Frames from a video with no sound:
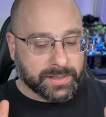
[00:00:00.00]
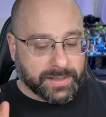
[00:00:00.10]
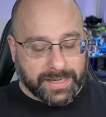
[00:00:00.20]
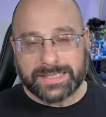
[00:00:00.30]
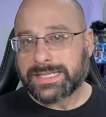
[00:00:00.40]

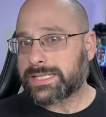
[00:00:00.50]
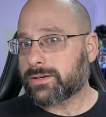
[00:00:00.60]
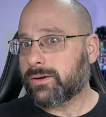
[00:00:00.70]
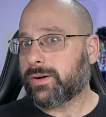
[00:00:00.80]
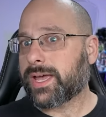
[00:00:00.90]

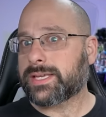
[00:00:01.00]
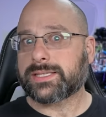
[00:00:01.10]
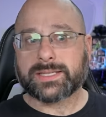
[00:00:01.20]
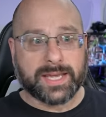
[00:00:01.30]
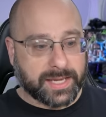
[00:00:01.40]
HDZero
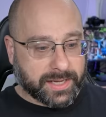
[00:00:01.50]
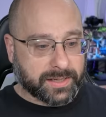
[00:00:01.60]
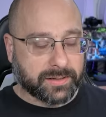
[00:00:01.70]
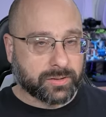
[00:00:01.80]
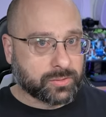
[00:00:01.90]
has
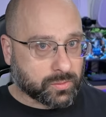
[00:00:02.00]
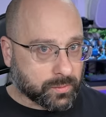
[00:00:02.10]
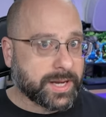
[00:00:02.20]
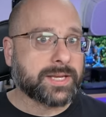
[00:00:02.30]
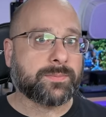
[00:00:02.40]
taken
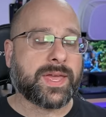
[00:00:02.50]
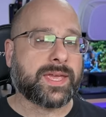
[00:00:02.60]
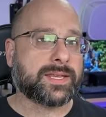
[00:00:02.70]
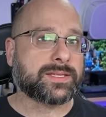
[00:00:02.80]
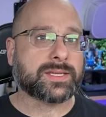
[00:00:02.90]
great
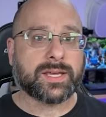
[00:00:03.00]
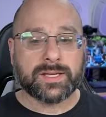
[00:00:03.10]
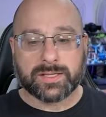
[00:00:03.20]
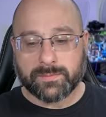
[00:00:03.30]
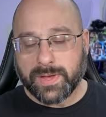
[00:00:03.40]
pains
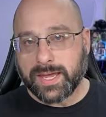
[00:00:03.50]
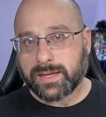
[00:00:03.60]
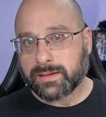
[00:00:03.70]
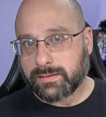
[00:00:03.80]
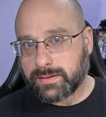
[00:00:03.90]
to
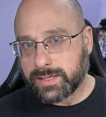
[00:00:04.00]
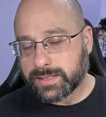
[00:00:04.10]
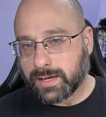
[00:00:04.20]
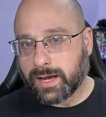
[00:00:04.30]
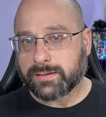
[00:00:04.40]
make
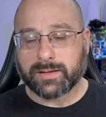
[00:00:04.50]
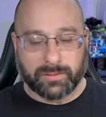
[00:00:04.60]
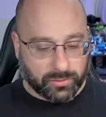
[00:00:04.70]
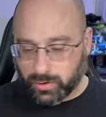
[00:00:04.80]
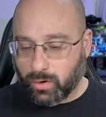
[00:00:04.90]
these
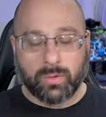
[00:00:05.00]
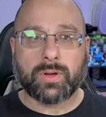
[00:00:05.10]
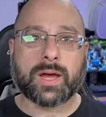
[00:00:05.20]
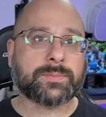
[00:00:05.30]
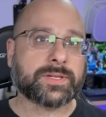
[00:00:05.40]
the whole
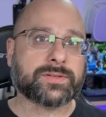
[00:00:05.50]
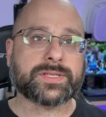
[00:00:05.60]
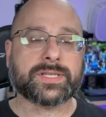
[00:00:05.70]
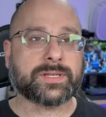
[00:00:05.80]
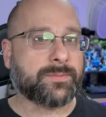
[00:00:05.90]
optical
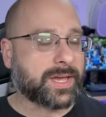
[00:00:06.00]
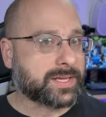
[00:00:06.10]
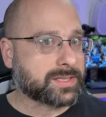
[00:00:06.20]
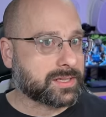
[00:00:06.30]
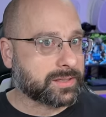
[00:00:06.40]
system
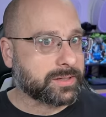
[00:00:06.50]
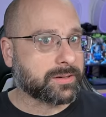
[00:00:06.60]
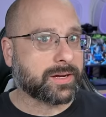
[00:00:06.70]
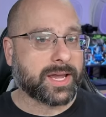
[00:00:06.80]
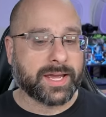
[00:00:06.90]
as
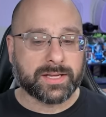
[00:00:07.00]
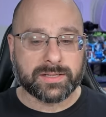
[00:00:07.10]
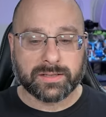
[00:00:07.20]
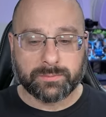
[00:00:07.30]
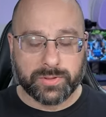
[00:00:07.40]
clear
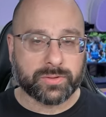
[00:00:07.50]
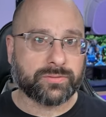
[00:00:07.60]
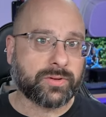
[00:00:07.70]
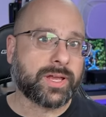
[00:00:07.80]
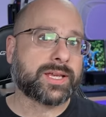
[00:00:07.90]
and
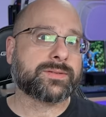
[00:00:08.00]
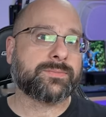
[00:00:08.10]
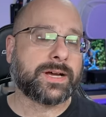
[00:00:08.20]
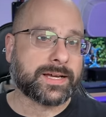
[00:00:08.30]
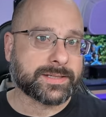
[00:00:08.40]
beautiful as
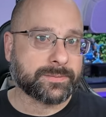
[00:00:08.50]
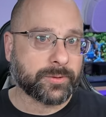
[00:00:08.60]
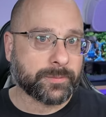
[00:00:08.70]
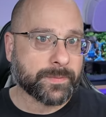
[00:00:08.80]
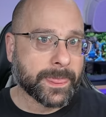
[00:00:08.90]

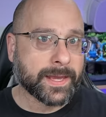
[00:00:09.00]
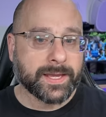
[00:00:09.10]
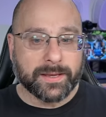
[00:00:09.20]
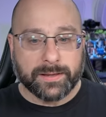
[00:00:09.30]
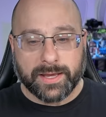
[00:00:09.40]
possible.
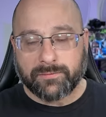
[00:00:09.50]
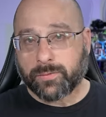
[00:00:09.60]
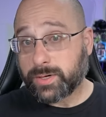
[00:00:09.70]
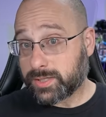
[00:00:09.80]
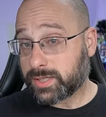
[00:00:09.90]
That
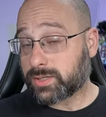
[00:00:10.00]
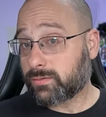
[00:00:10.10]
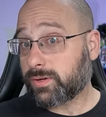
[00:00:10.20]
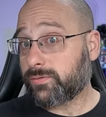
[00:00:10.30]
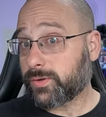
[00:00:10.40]
46
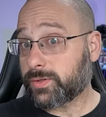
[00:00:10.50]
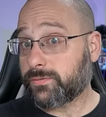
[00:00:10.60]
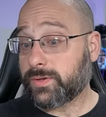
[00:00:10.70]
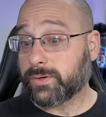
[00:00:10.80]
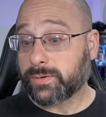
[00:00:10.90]
degree field of
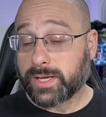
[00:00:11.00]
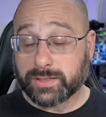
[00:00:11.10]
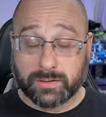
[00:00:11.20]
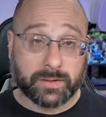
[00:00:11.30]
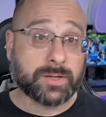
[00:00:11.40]
view
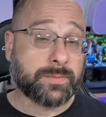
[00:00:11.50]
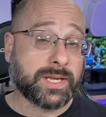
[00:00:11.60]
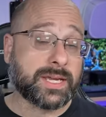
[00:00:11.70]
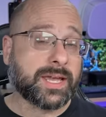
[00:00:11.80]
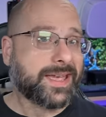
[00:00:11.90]
is going to
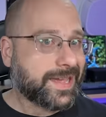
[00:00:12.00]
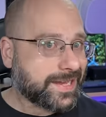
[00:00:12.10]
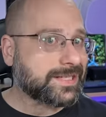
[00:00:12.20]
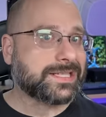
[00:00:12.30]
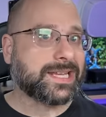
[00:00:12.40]
be
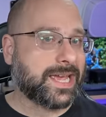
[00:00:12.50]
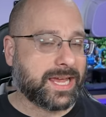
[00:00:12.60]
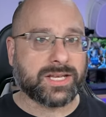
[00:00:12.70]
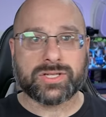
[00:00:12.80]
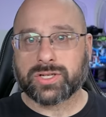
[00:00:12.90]
edge to
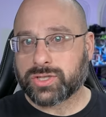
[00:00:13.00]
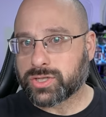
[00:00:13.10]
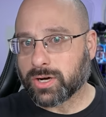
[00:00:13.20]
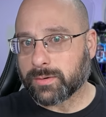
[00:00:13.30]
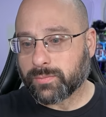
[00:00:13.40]
edge
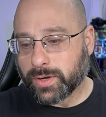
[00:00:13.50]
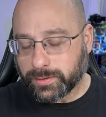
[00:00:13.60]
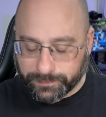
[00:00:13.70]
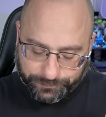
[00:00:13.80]
sharp. Well,